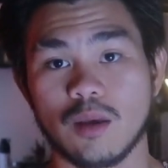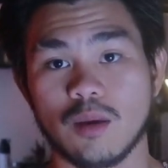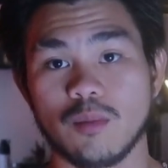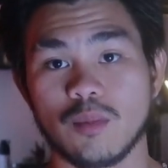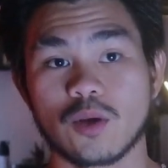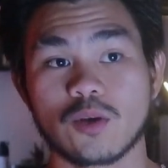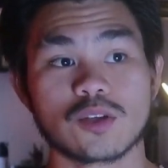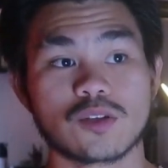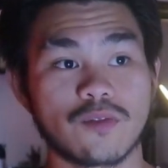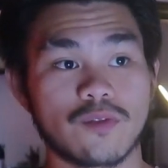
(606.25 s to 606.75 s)

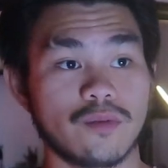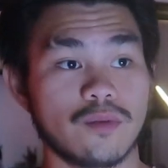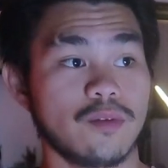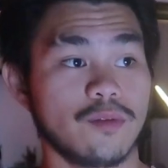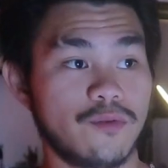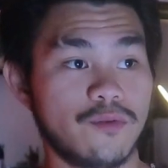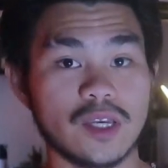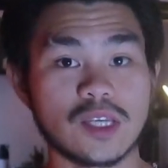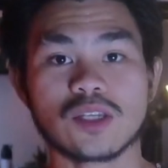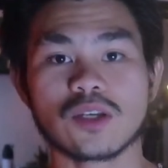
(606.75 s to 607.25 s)
Because
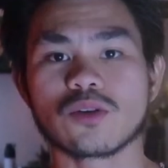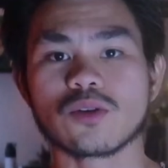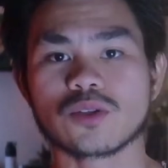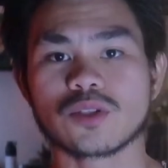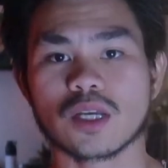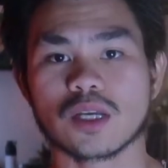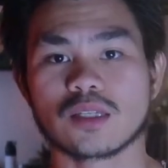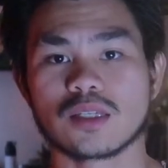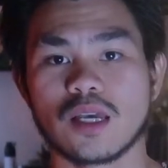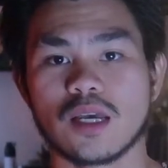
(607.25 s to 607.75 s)
physical
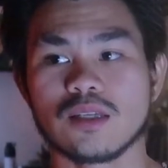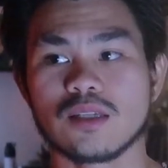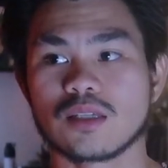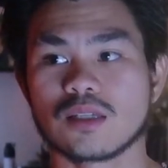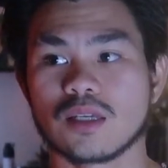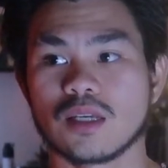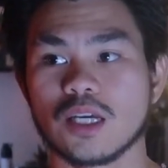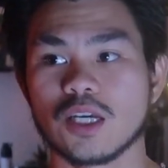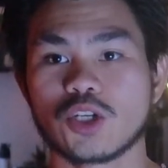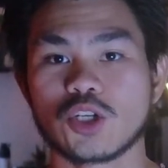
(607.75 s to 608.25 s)

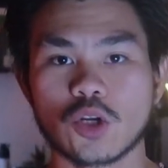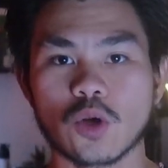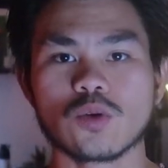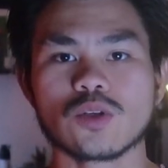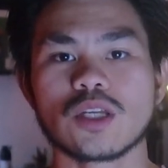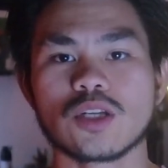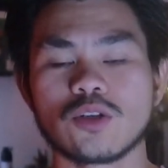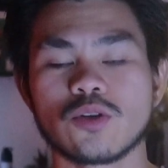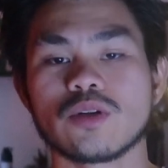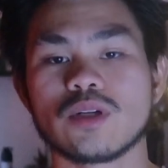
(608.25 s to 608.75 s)
success, it shows
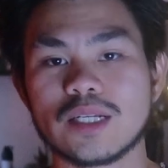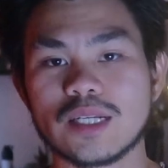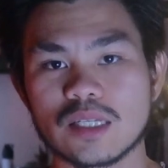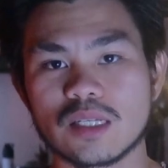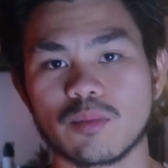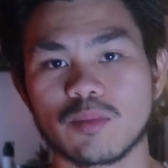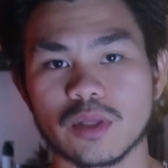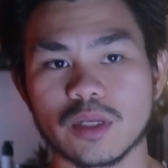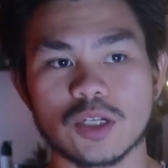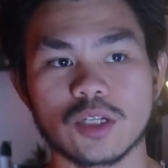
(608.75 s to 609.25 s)
that you're
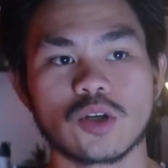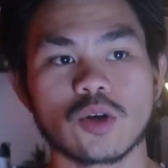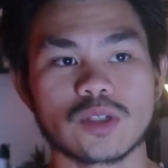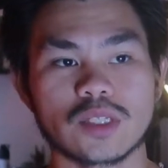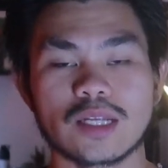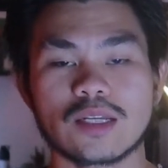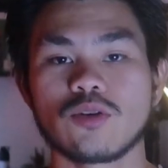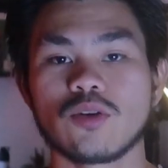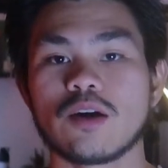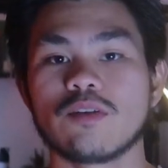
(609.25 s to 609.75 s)
disciplined, shows
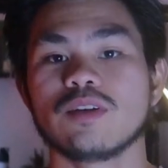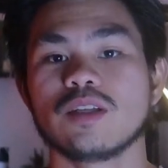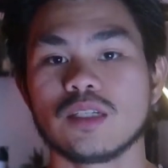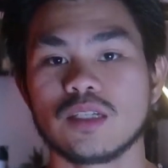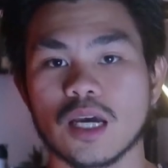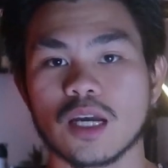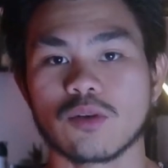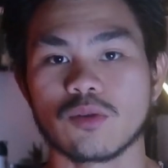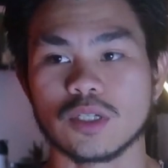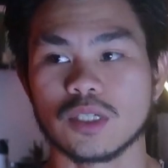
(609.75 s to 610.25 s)
that you have
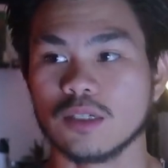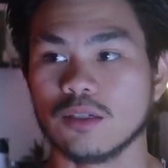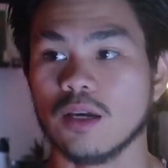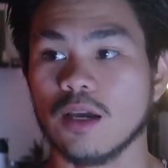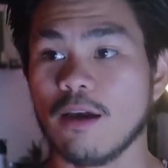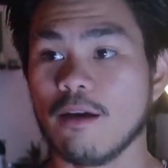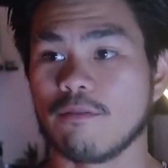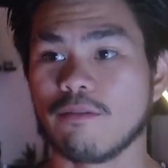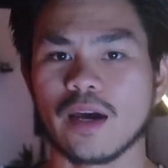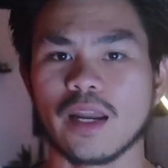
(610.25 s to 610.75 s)
integrity.
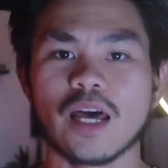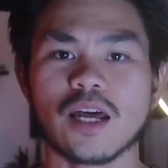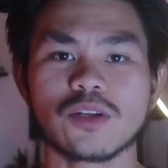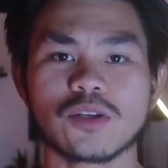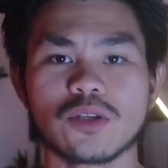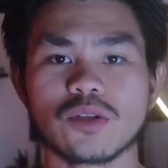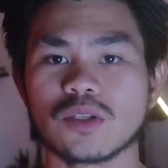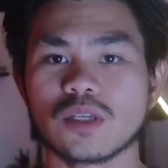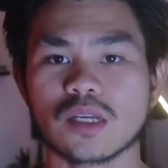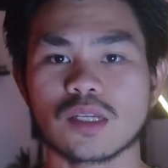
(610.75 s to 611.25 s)

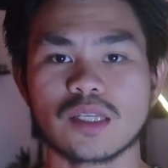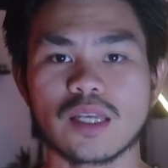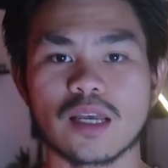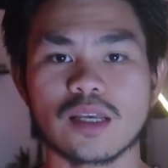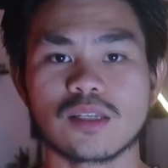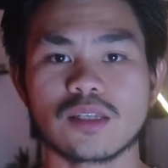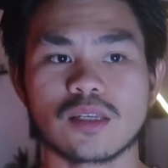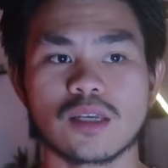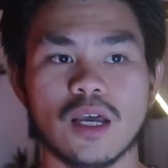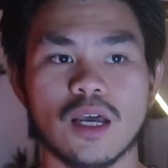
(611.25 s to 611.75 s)
Financial
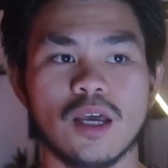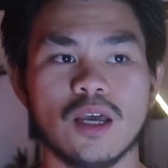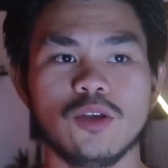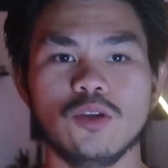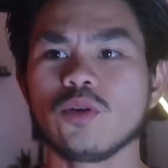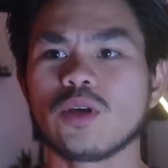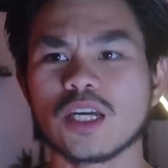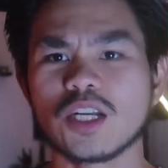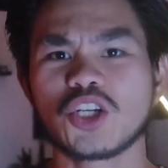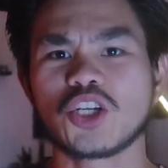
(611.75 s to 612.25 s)
success,
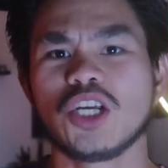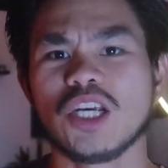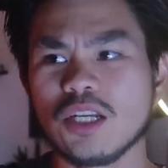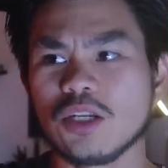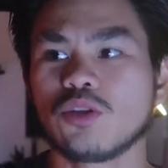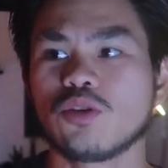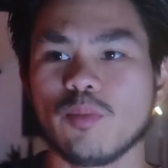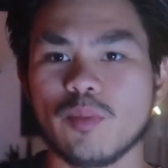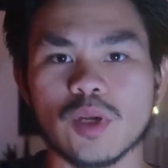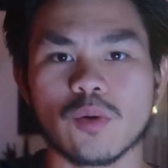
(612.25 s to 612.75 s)
you can
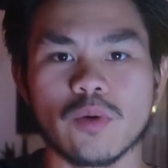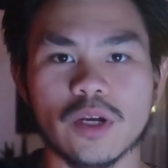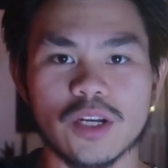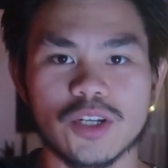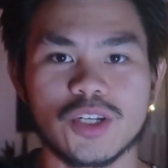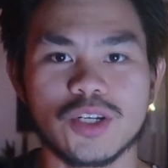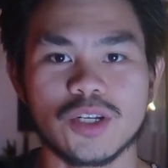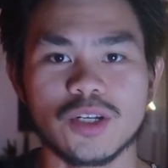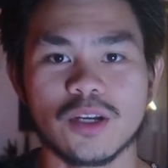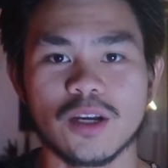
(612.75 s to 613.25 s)
cheat to be
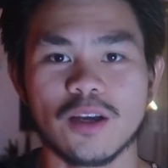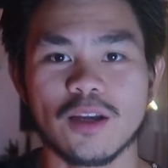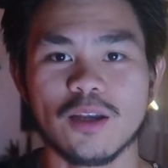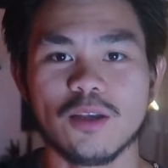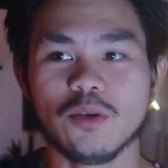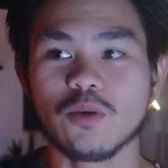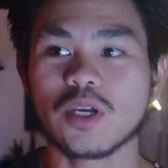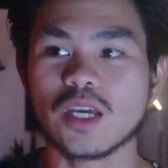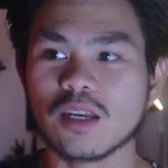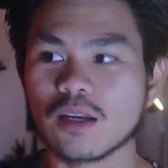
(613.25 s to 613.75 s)
rich.
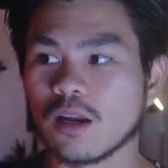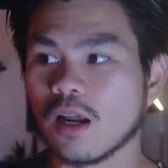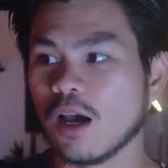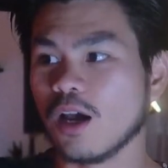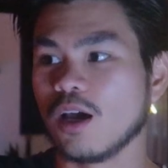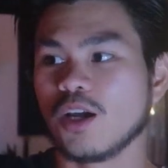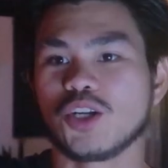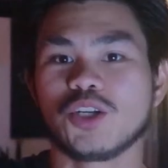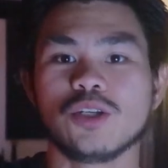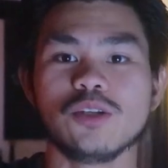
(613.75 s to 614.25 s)

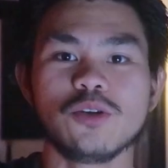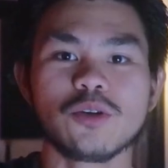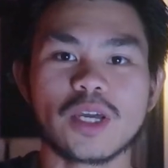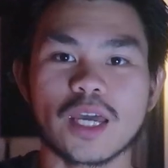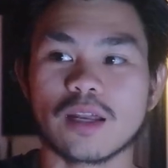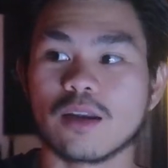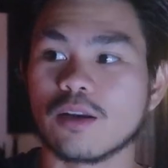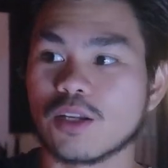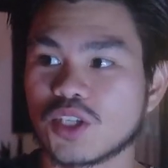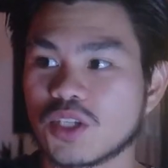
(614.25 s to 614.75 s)
You
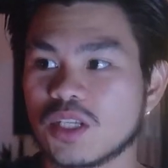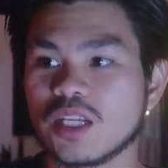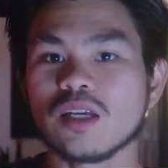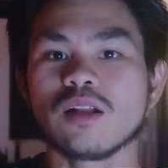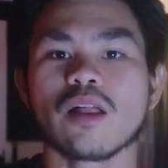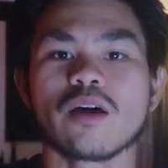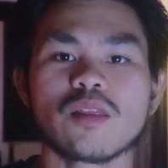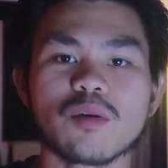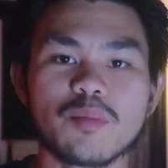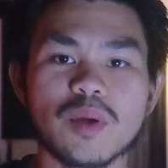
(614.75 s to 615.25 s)
can
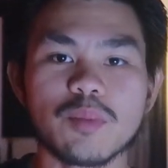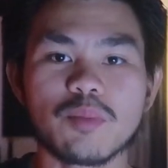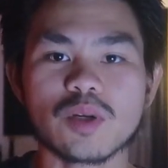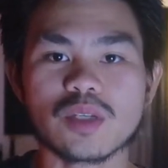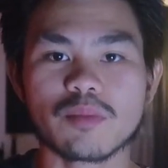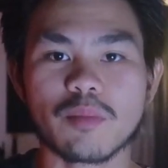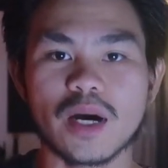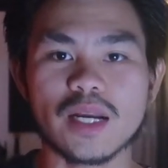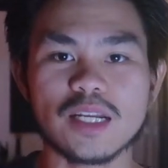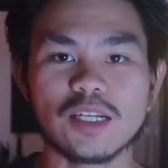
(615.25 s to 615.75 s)
steal other
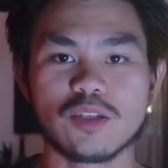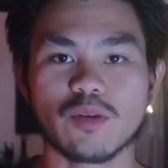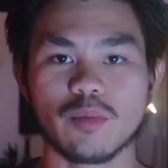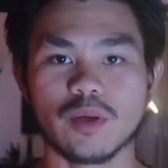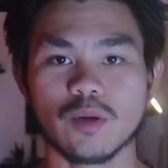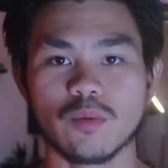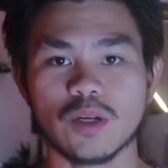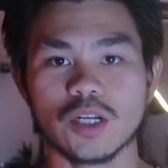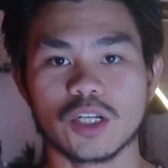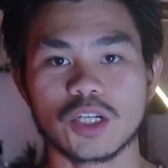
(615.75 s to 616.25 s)
people's money to
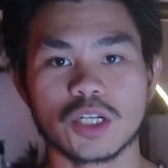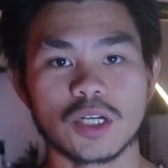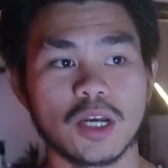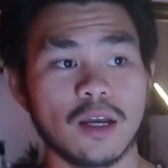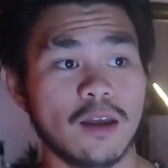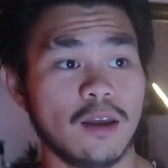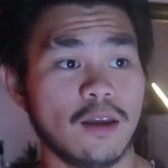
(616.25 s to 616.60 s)
be rich.